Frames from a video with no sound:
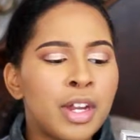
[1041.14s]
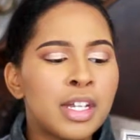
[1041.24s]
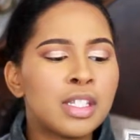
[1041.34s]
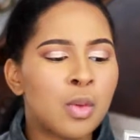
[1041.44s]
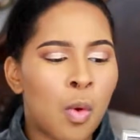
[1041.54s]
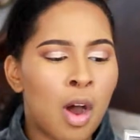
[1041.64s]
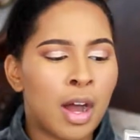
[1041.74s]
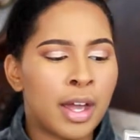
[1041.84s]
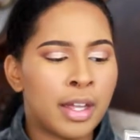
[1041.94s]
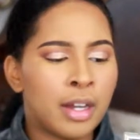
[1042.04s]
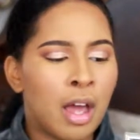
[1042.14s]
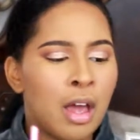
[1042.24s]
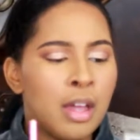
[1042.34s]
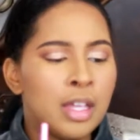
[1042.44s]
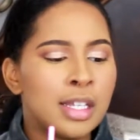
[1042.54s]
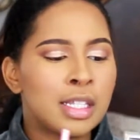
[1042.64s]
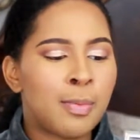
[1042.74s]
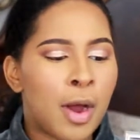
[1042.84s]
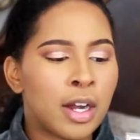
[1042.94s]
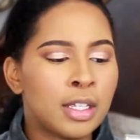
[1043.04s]
Swan
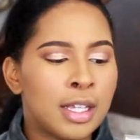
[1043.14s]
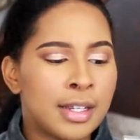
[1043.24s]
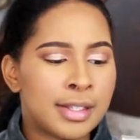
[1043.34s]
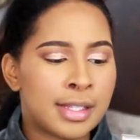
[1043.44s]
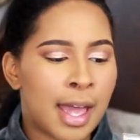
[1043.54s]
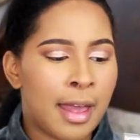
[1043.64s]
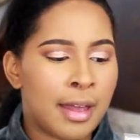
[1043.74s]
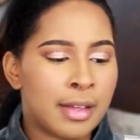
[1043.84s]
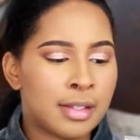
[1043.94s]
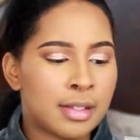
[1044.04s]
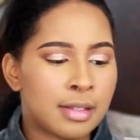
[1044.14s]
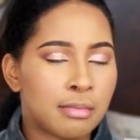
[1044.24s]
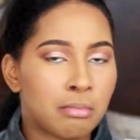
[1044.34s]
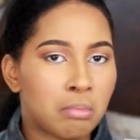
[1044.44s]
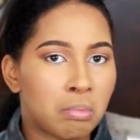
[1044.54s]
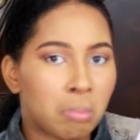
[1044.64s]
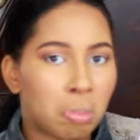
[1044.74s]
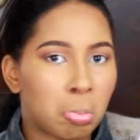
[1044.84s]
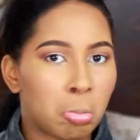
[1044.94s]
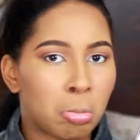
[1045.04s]
Sparkling Sass.
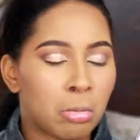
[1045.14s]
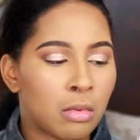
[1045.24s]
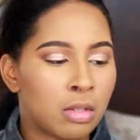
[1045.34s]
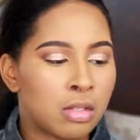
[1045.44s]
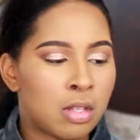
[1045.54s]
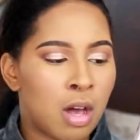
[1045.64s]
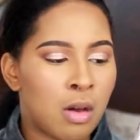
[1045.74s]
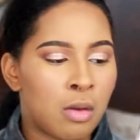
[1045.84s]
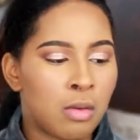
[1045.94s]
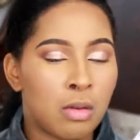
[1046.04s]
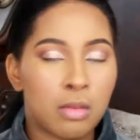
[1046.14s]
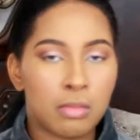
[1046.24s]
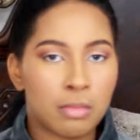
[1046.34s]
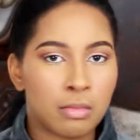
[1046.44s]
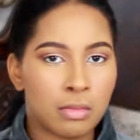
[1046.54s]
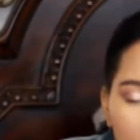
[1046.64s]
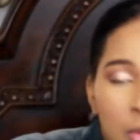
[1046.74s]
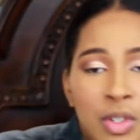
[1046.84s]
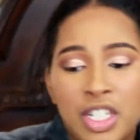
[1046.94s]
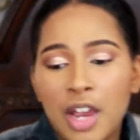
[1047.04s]
So
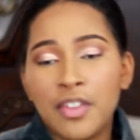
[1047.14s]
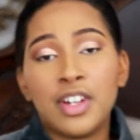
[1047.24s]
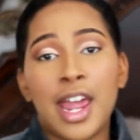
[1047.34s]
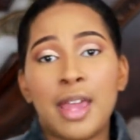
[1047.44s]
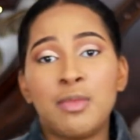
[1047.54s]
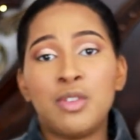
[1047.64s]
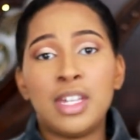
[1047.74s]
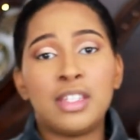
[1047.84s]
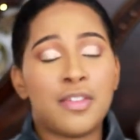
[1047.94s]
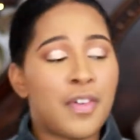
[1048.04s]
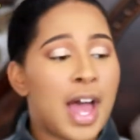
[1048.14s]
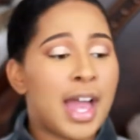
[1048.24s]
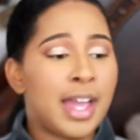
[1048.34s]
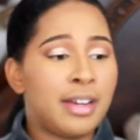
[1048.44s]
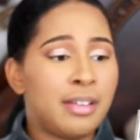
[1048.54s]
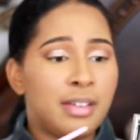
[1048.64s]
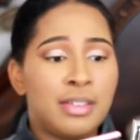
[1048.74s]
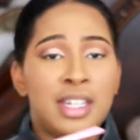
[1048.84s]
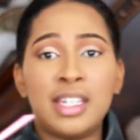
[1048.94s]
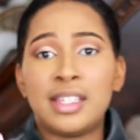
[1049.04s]
whichever name you need to find
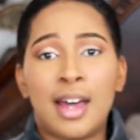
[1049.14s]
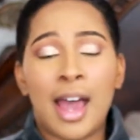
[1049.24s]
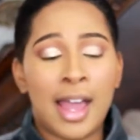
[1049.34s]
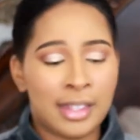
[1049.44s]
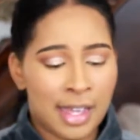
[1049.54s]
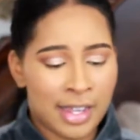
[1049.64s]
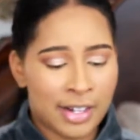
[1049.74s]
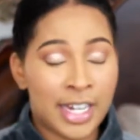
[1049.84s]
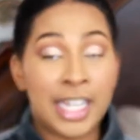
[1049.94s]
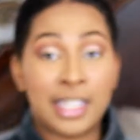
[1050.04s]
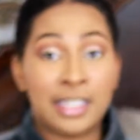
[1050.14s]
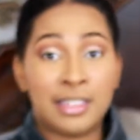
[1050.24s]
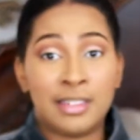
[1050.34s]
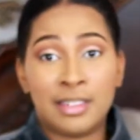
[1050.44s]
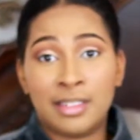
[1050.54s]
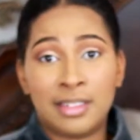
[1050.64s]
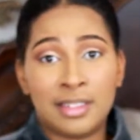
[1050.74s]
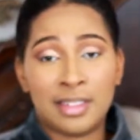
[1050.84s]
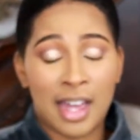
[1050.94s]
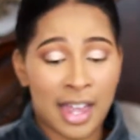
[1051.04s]
this highlighter in,
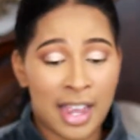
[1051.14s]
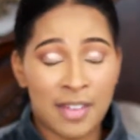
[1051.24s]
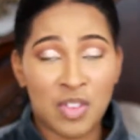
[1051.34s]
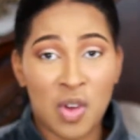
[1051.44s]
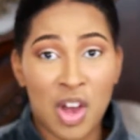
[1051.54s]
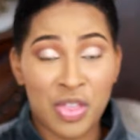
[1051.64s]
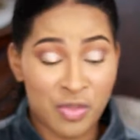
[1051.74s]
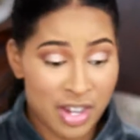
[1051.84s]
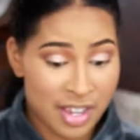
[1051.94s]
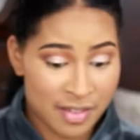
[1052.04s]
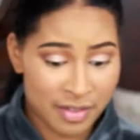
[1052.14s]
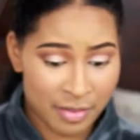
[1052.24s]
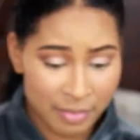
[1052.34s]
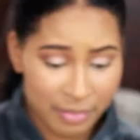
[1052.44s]
I gave you all three of them.